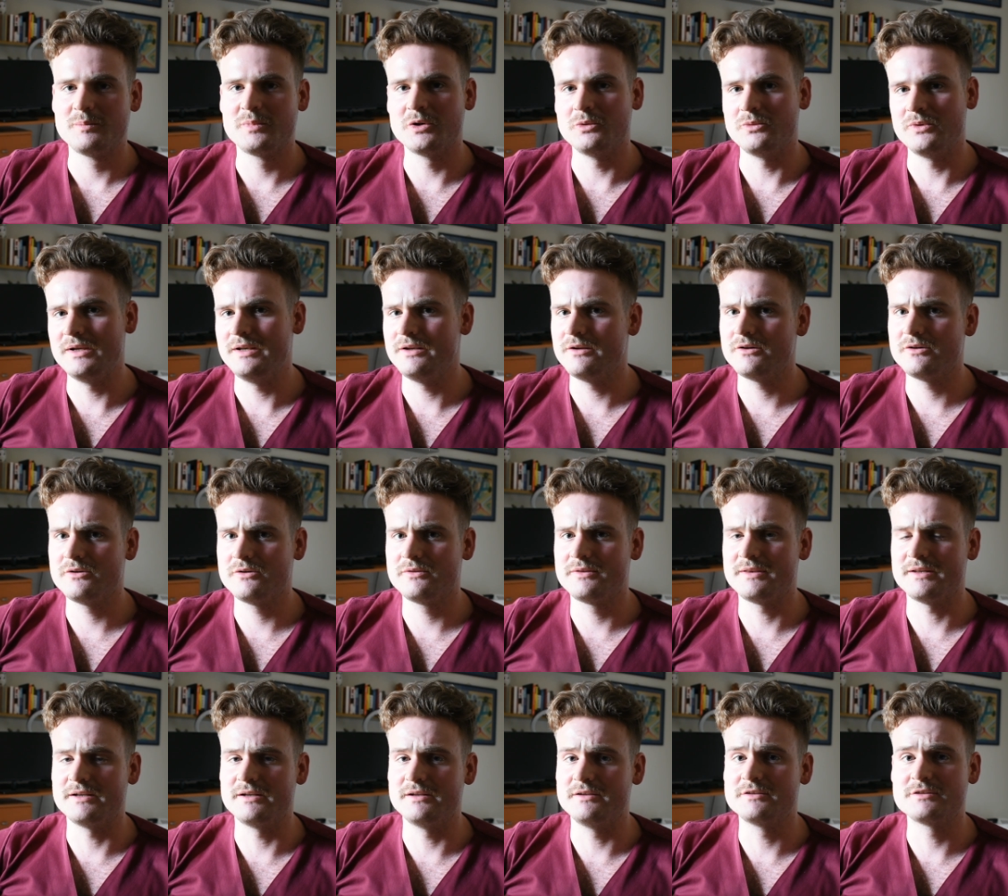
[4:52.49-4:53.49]
But we know
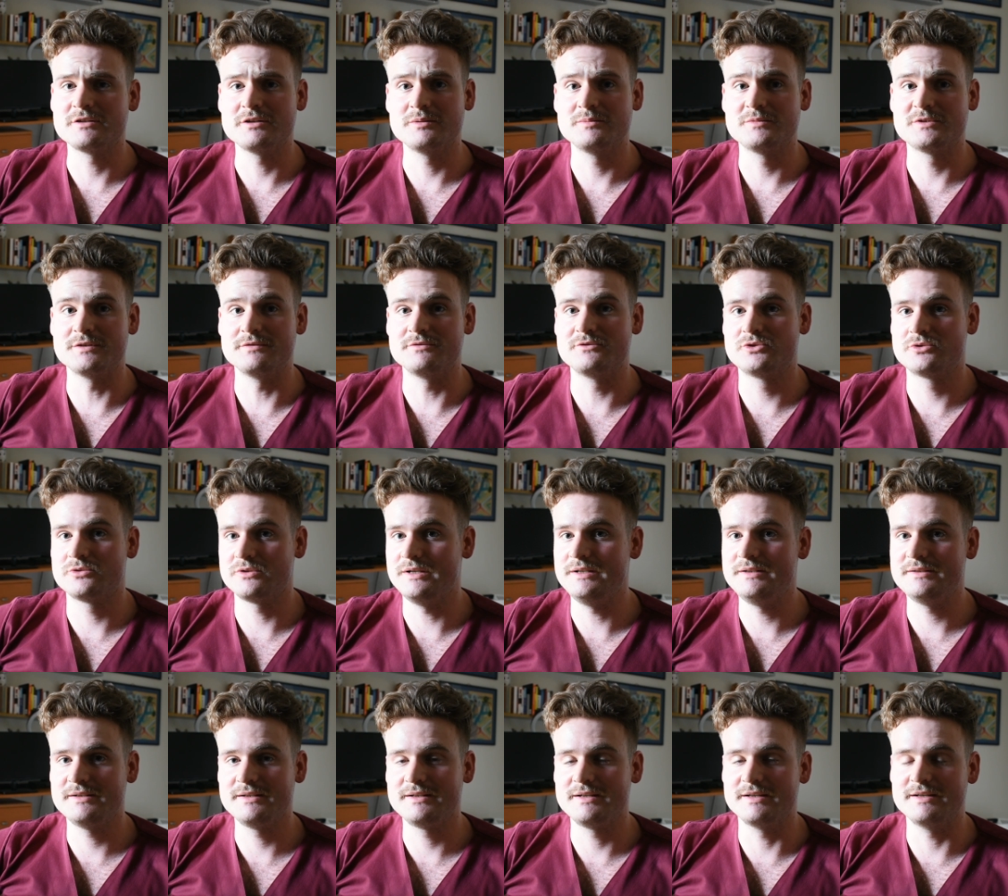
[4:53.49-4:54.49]
that in terms of
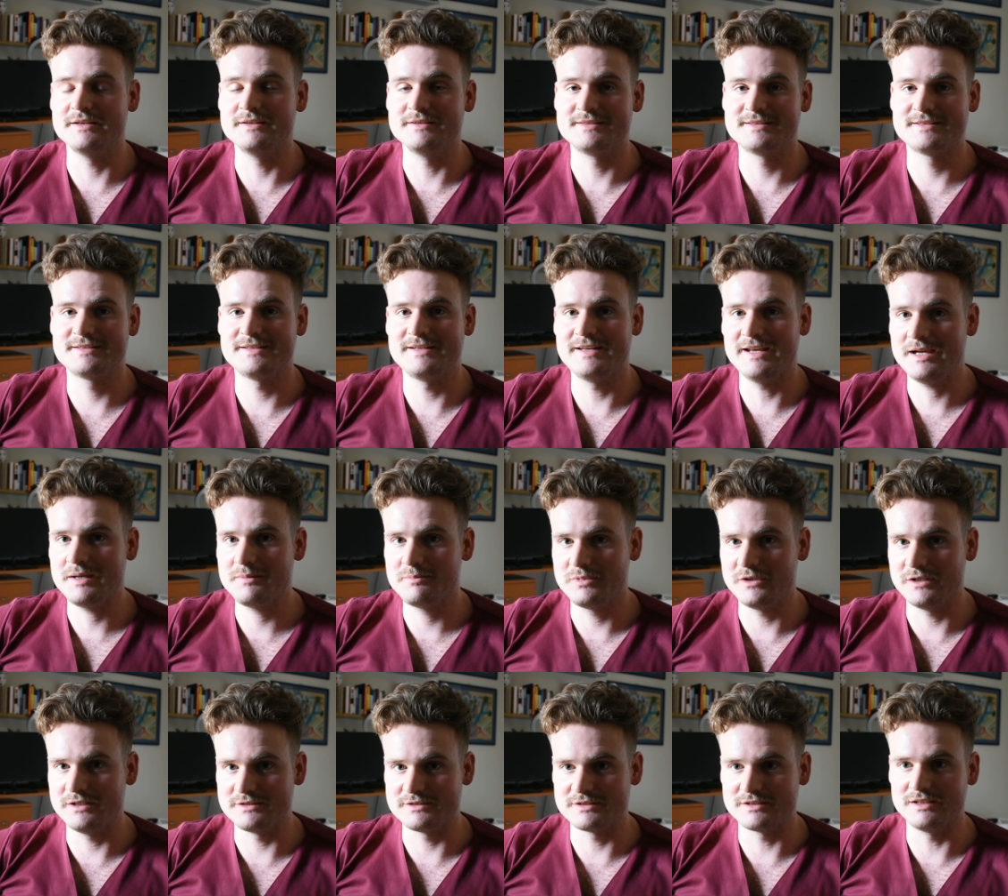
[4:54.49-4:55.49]
treating
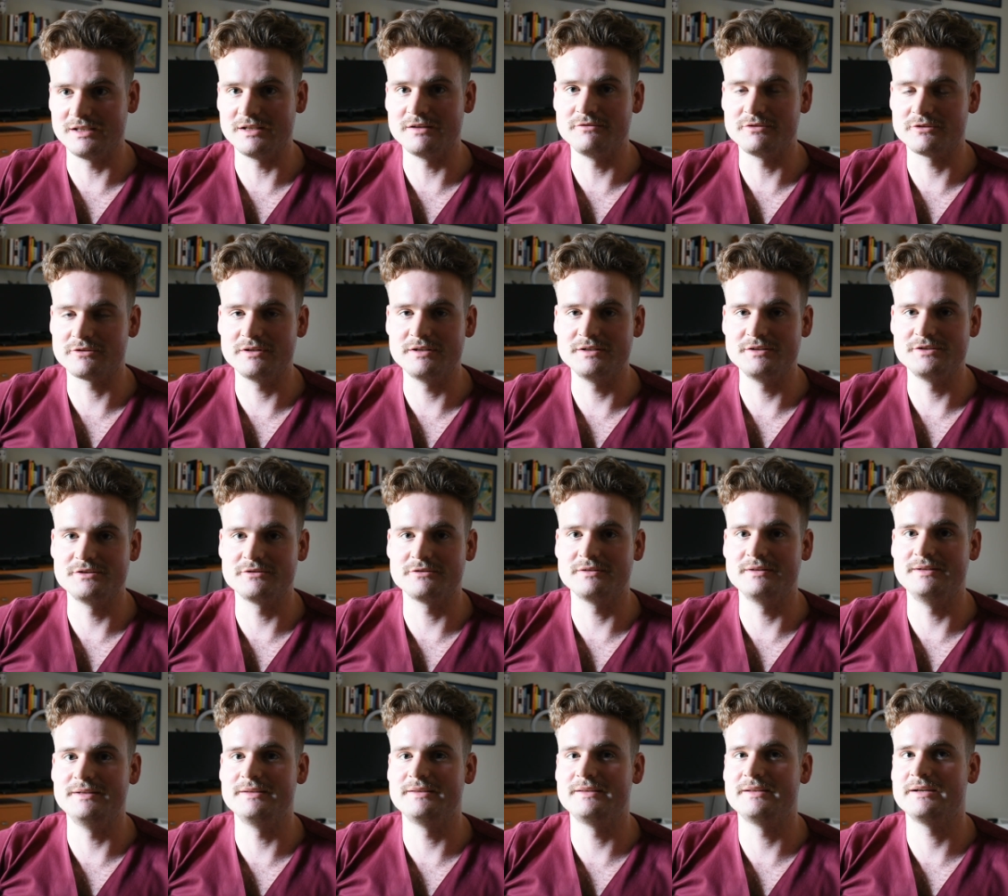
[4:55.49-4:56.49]
established liver
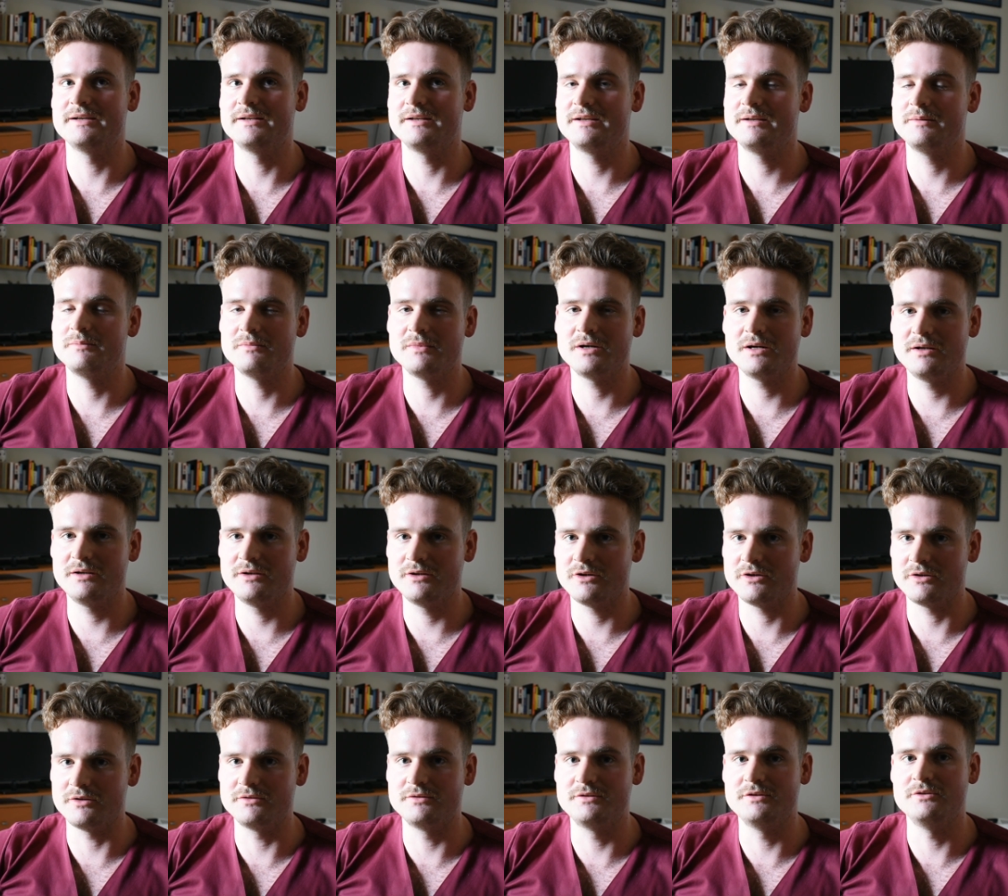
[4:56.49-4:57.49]
injury, that it might
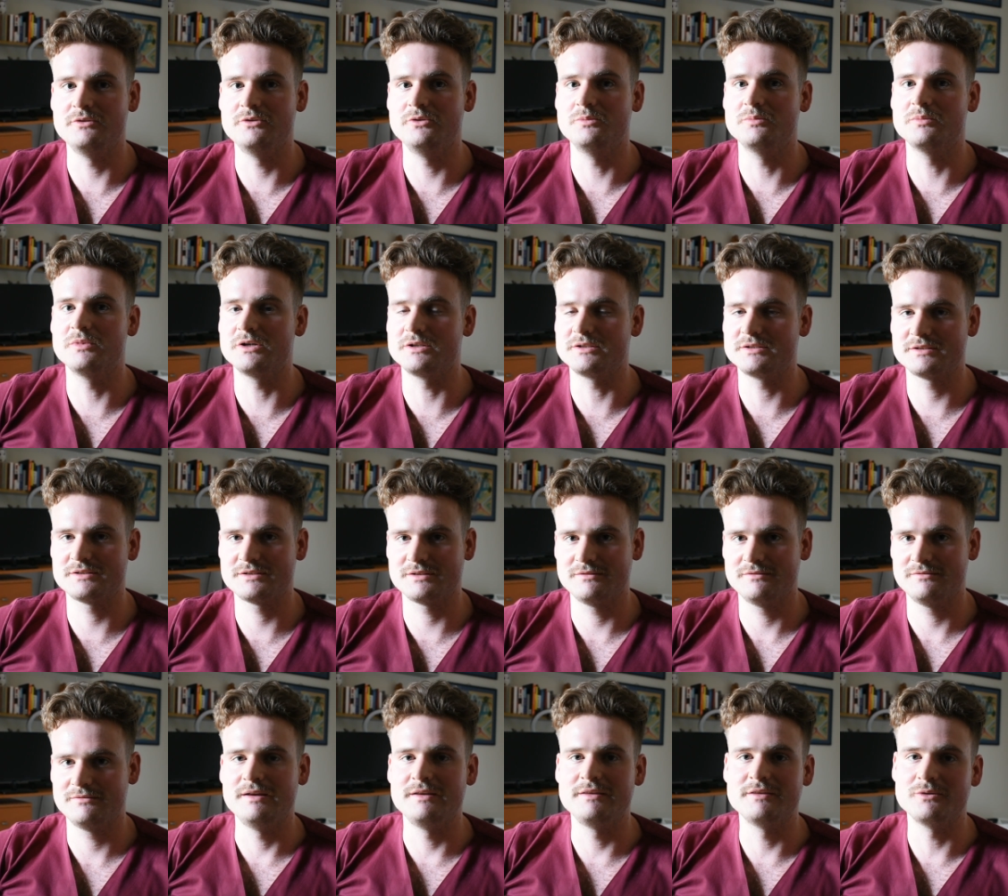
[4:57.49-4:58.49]
not do much
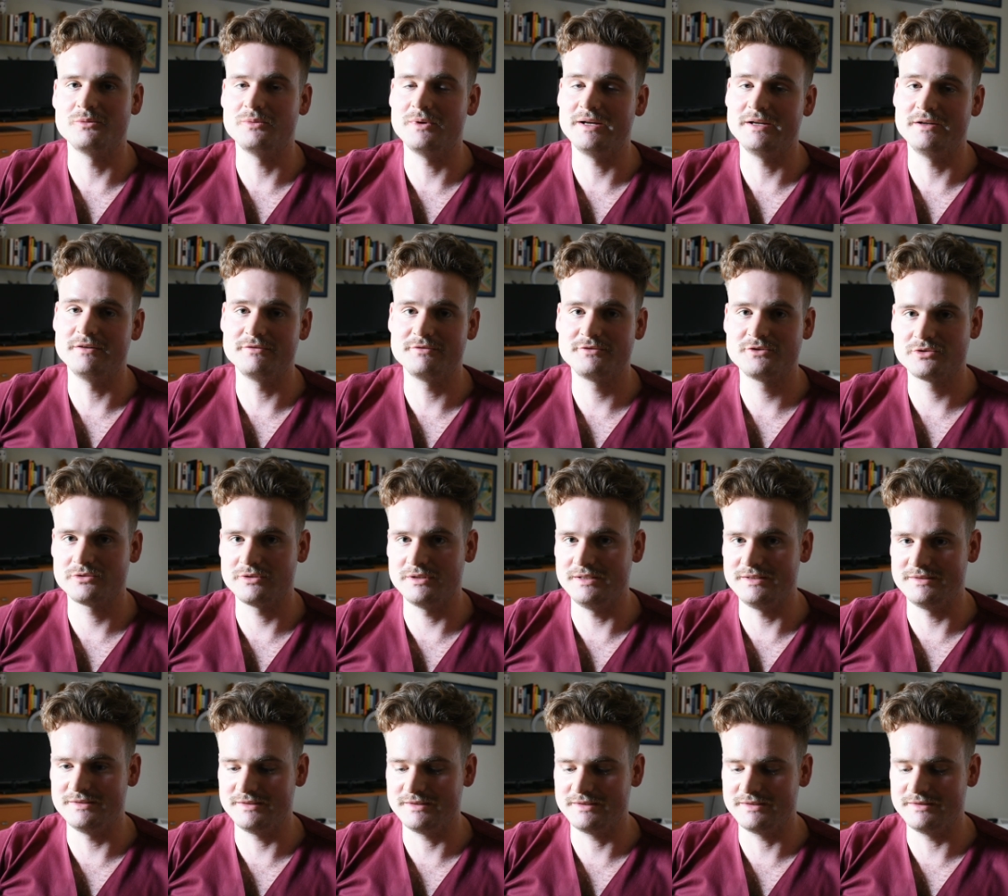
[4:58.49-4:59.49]
in the way of
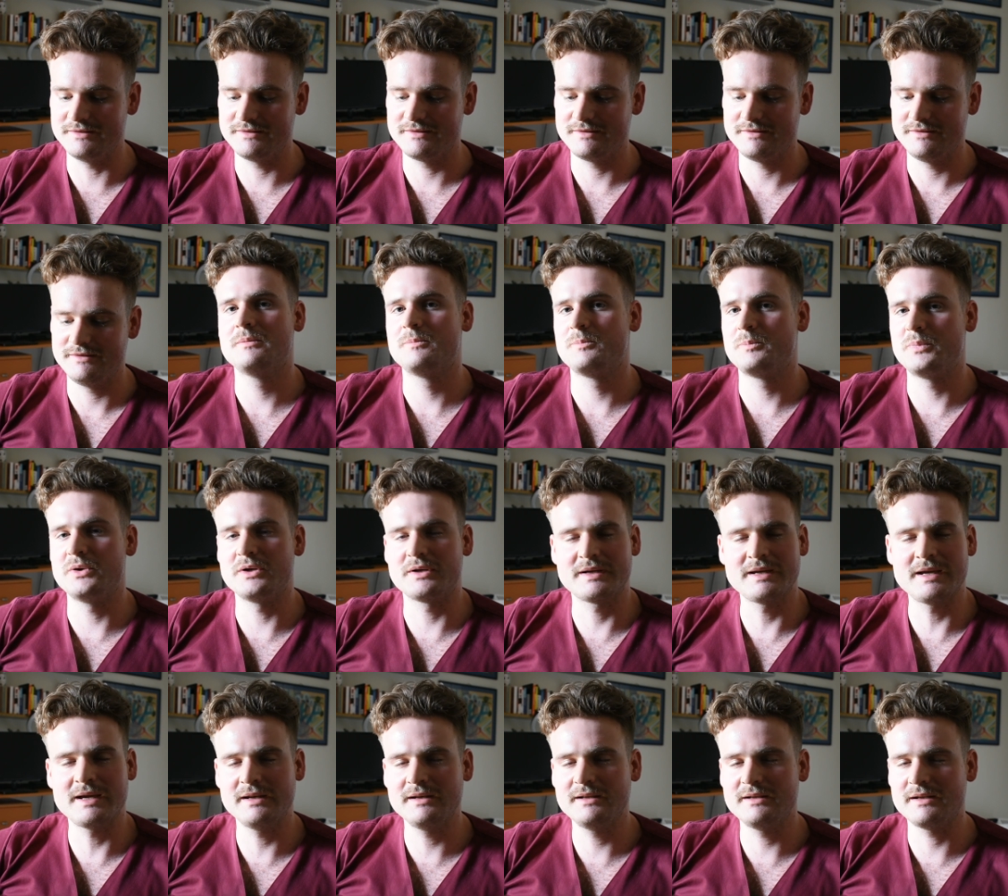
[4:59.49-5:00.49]
treating it. But
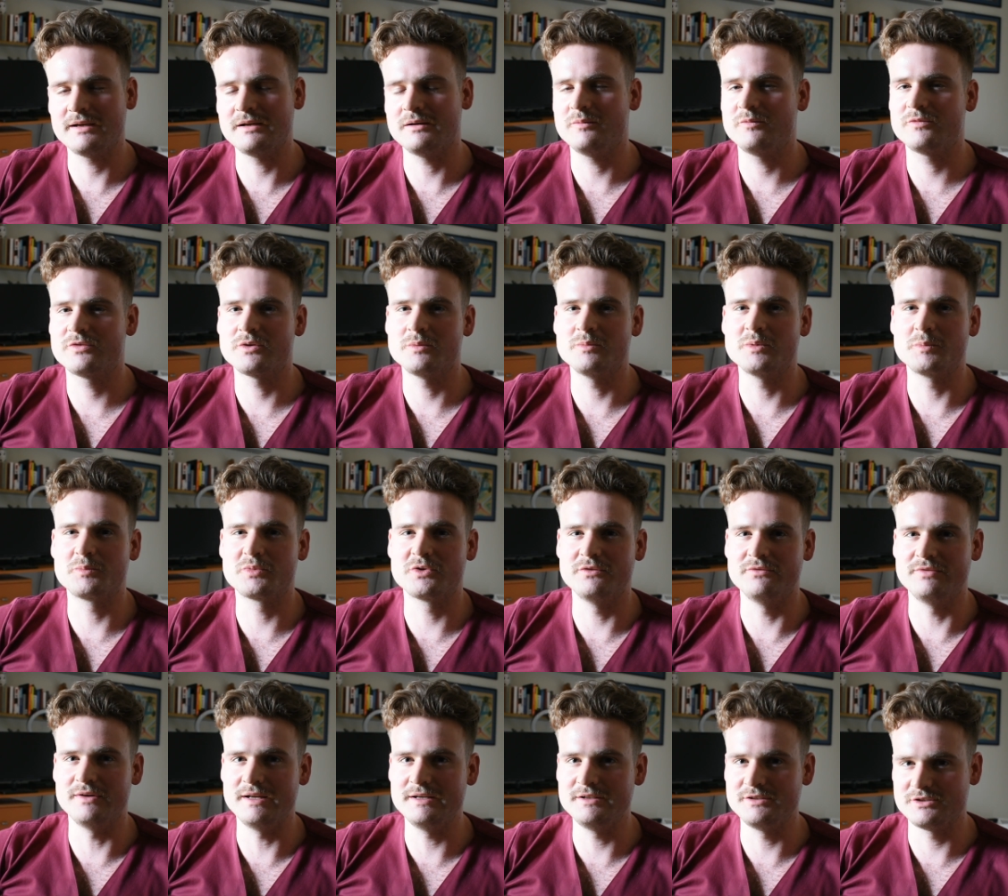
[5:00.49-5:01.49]
can it help from a
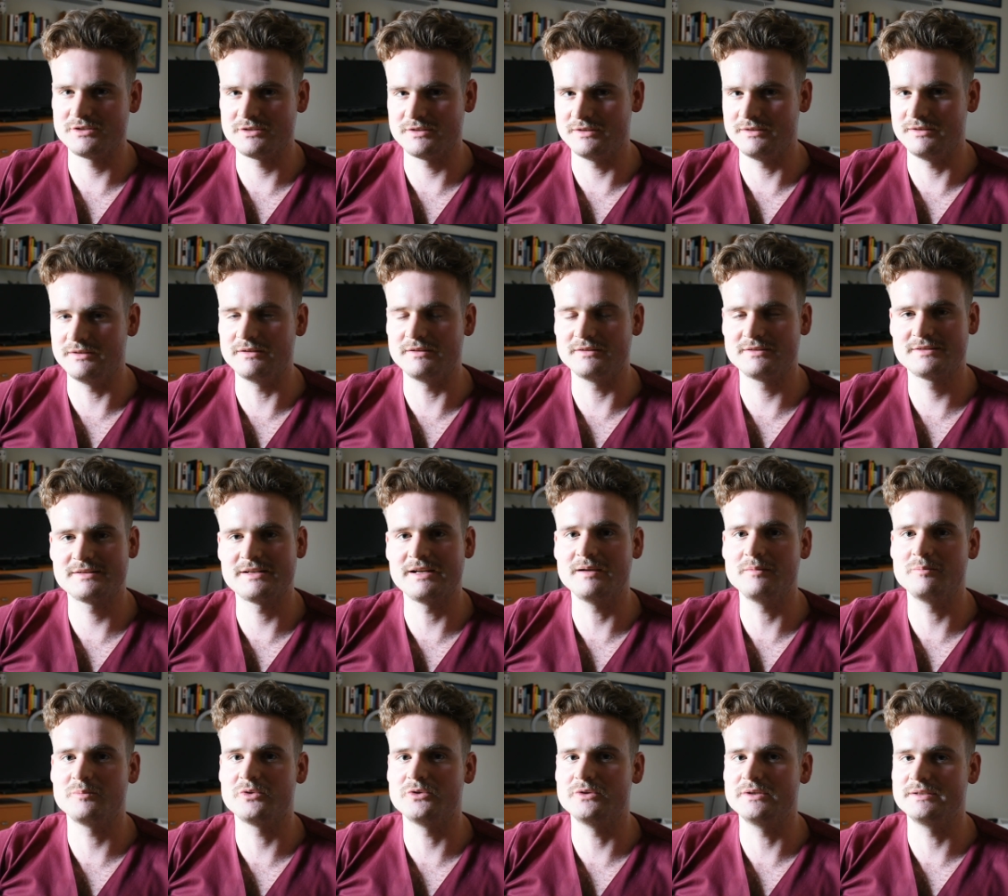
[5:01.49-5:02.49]
prevention
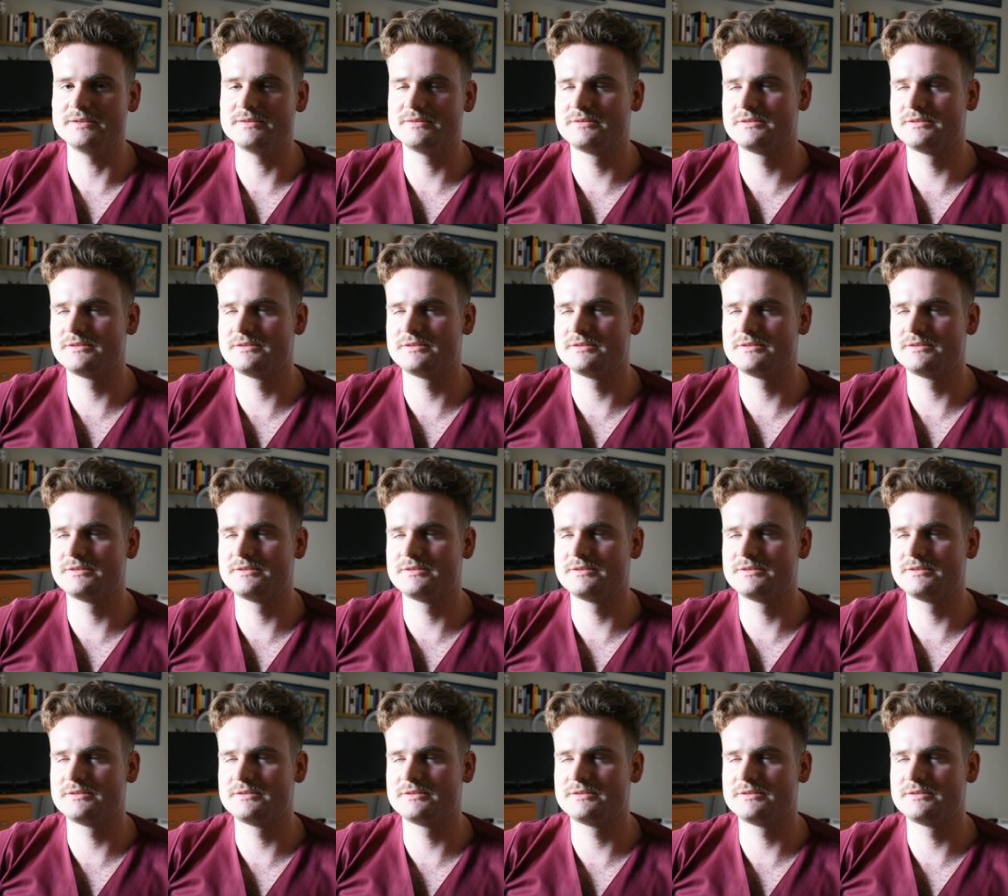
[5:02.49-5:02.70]
standpoint?